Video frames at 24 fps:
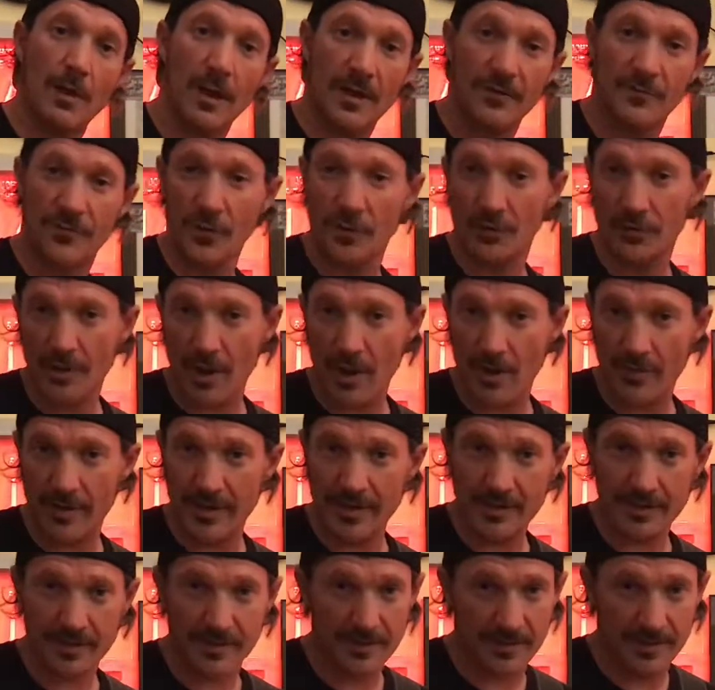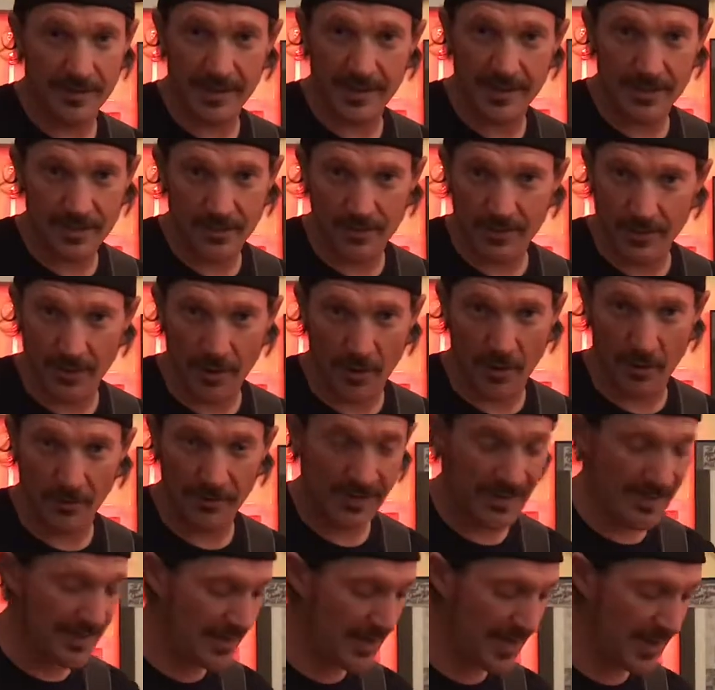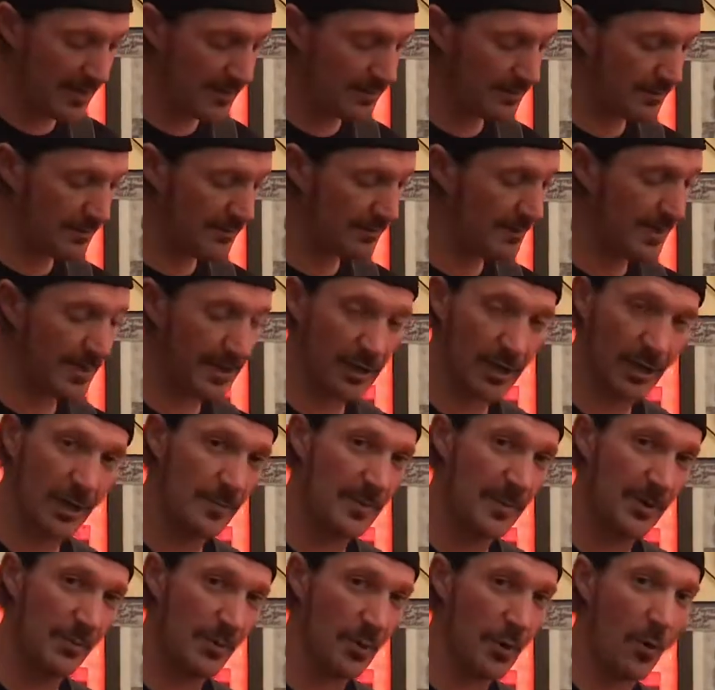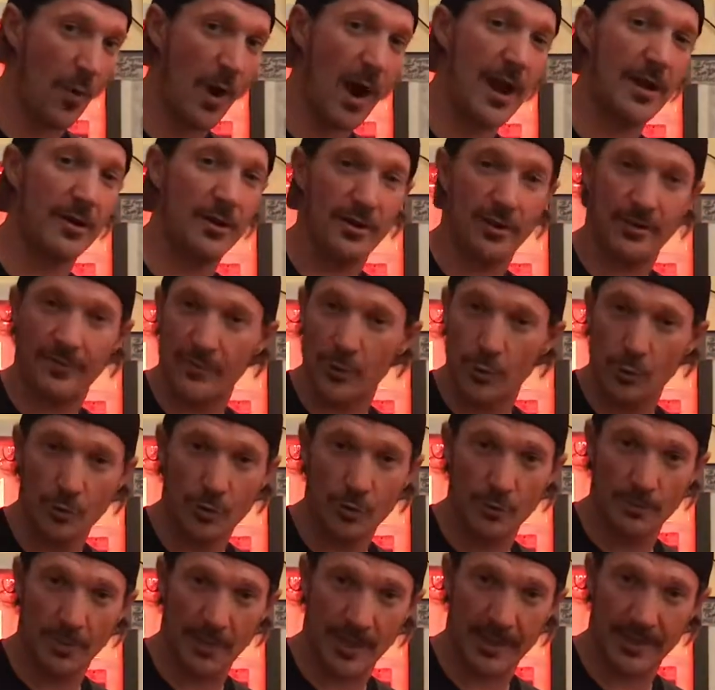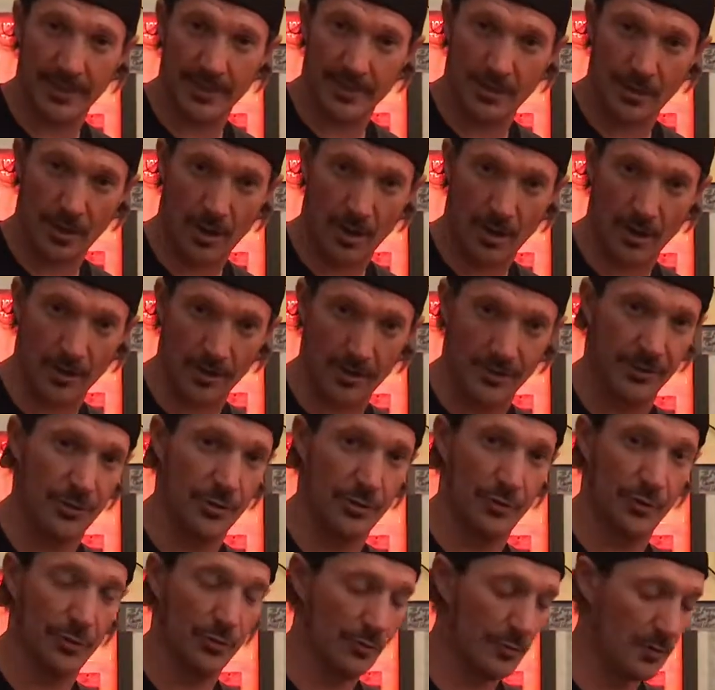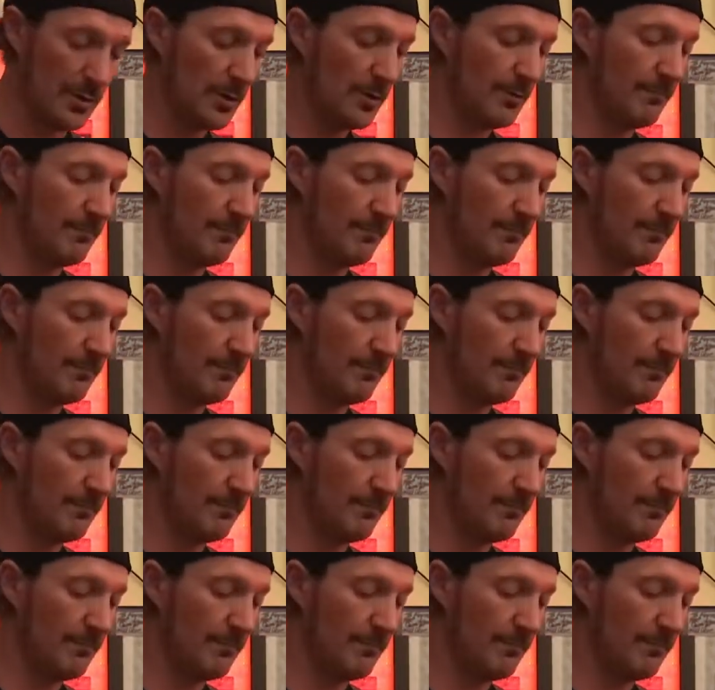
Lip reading: If you'll notice, these are the only things that are going to be required of you to play the guitar, is to